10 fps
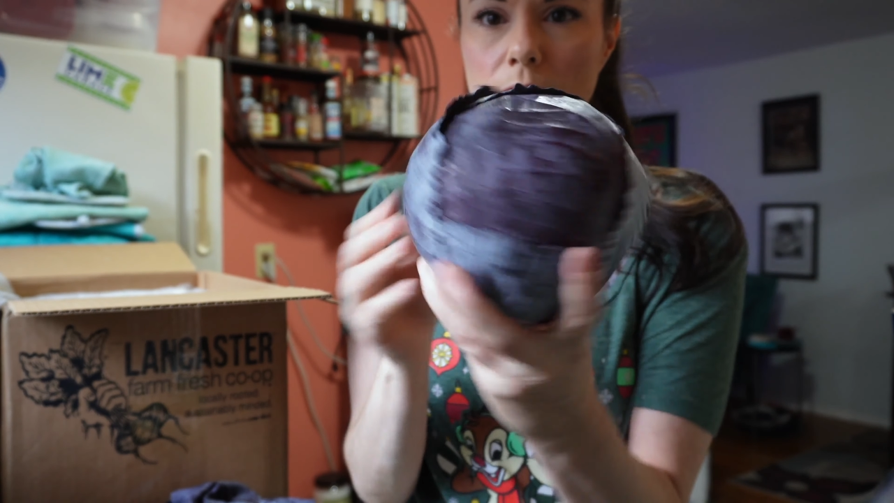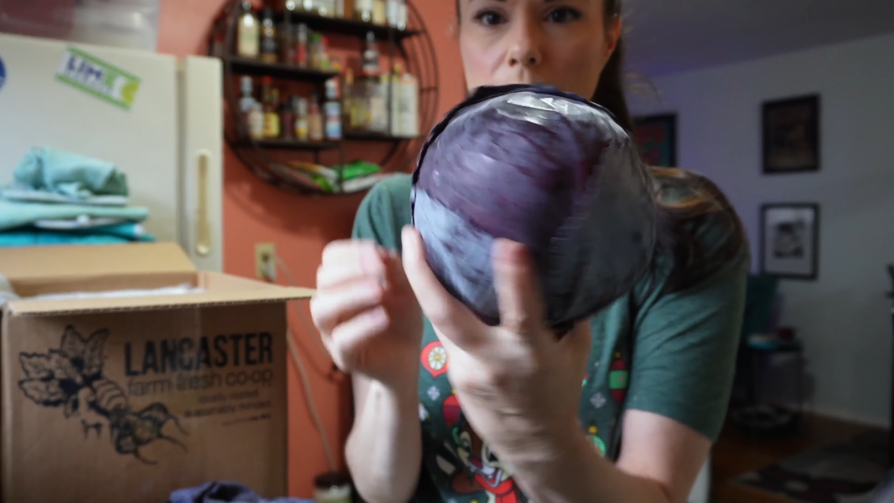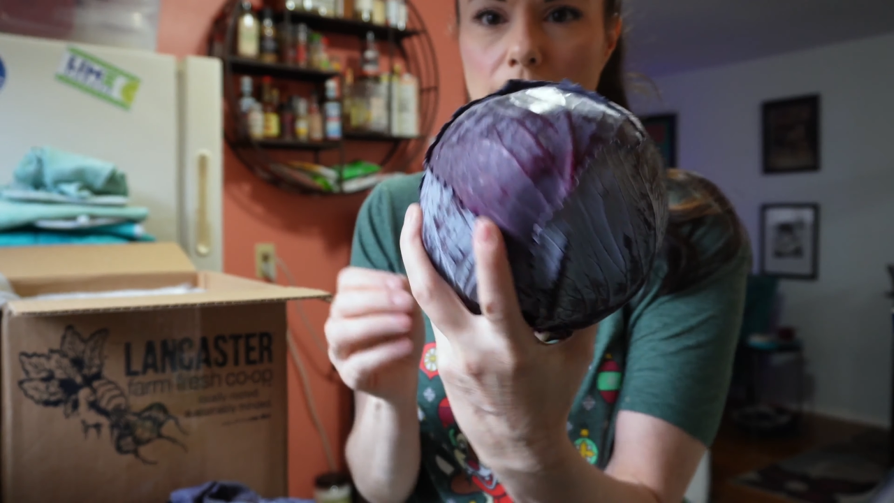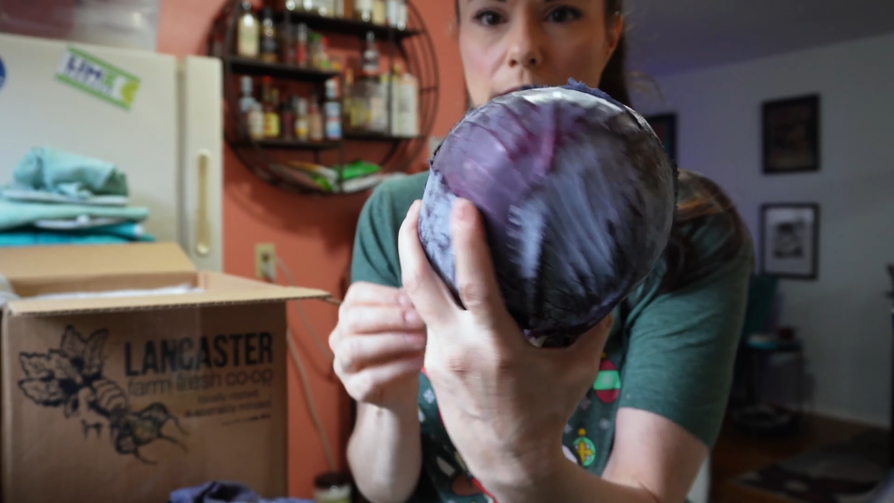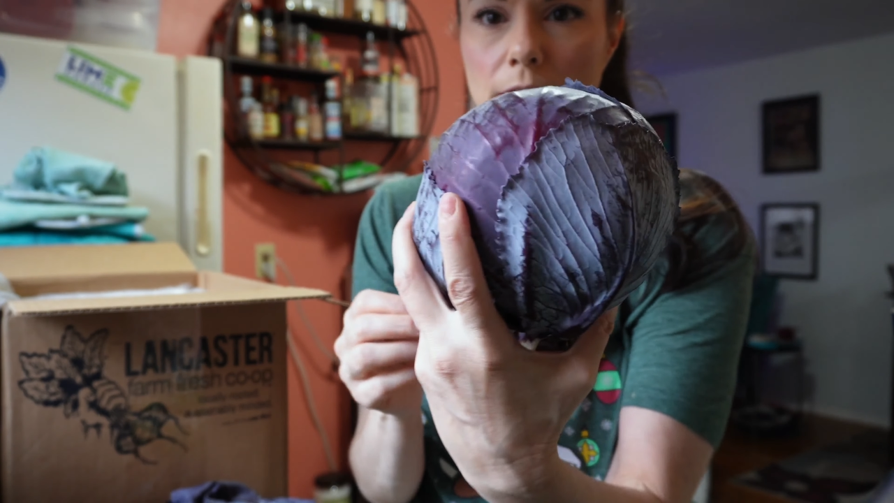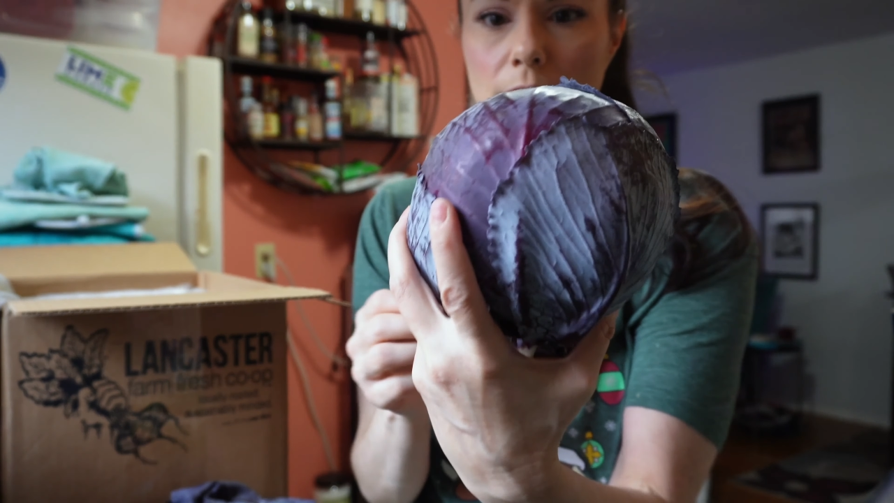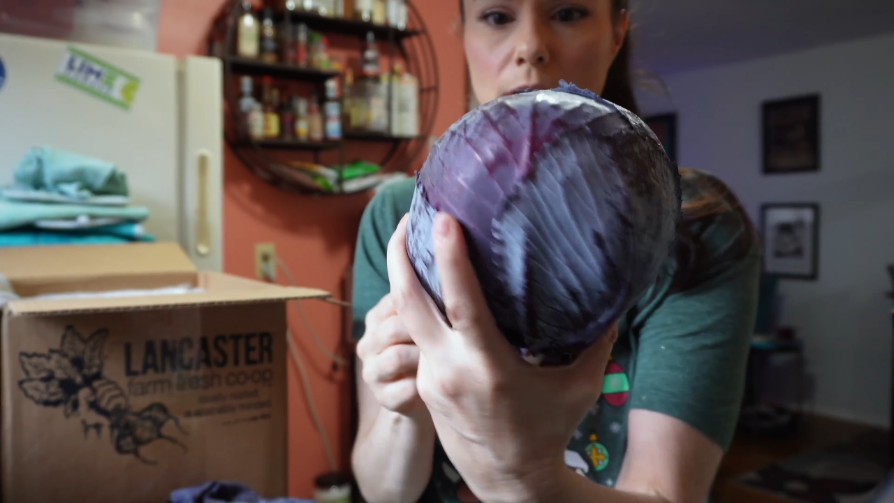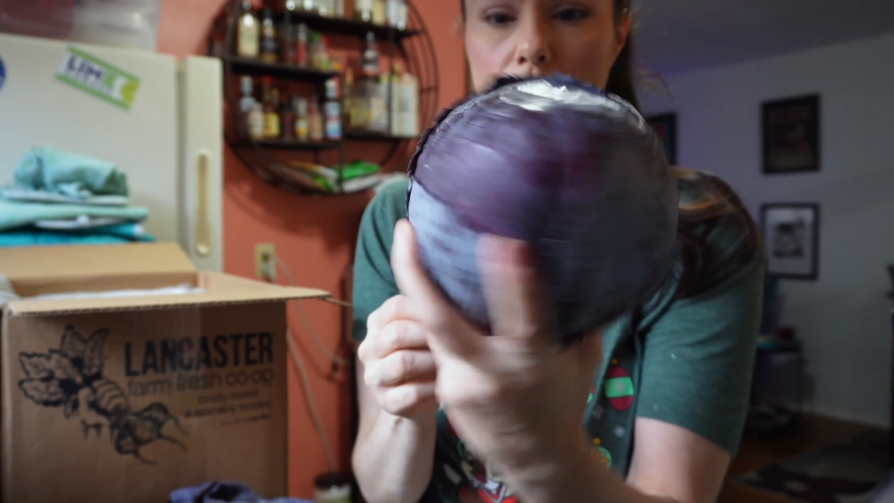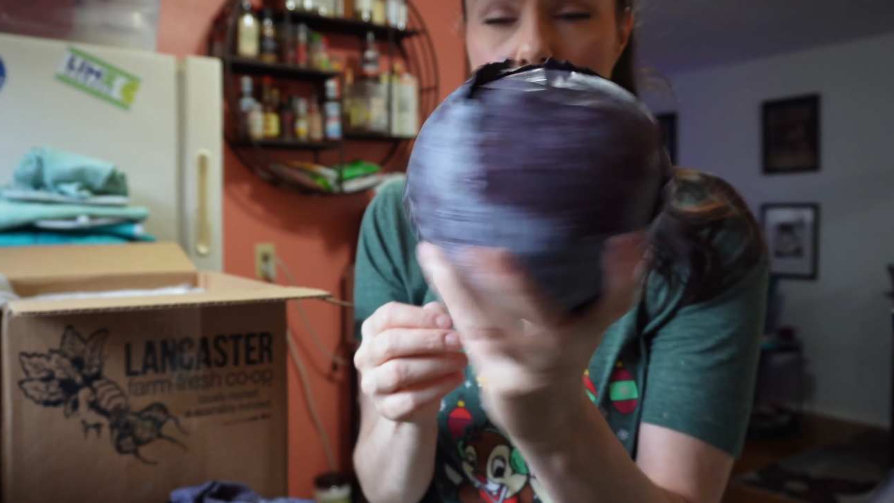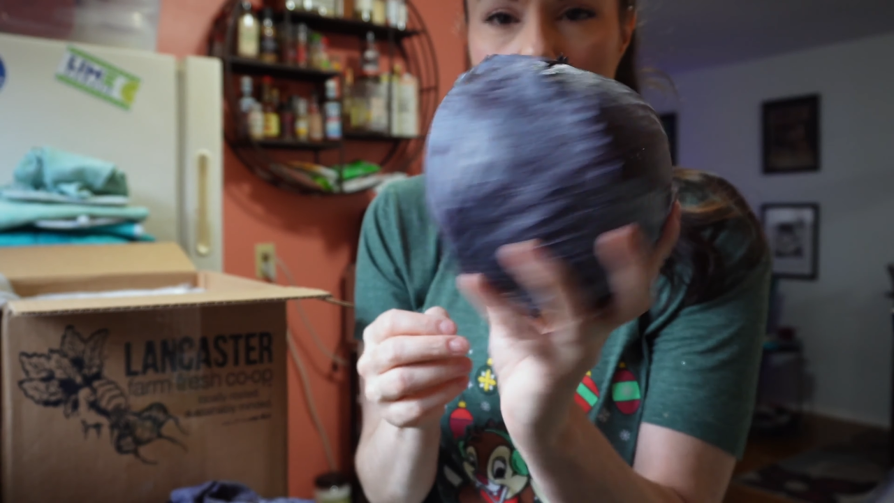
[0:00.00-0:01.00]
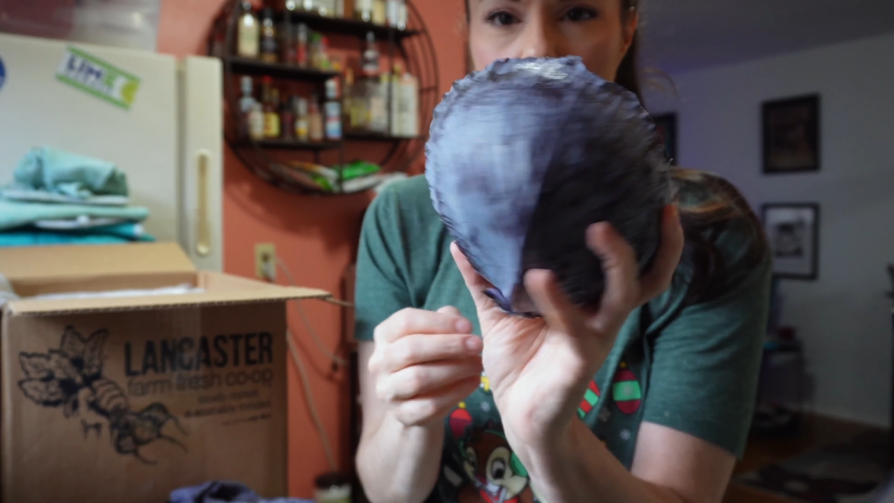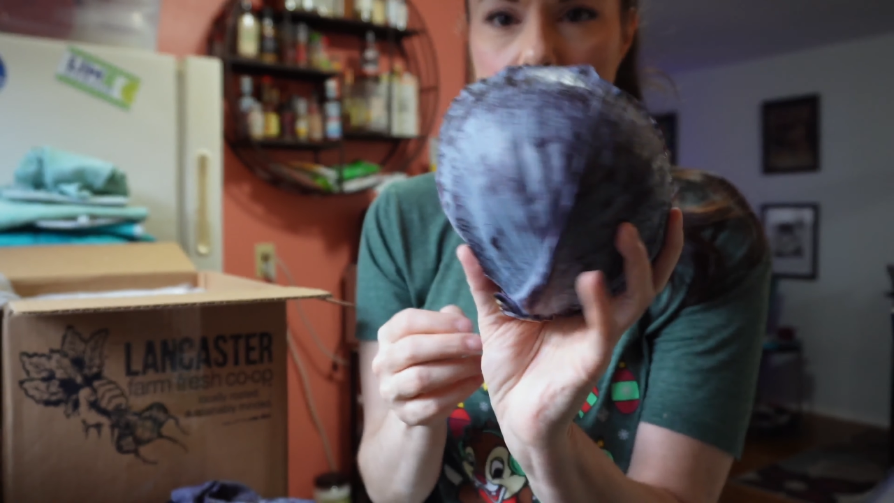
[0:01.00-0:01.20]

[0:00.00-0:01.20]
looking red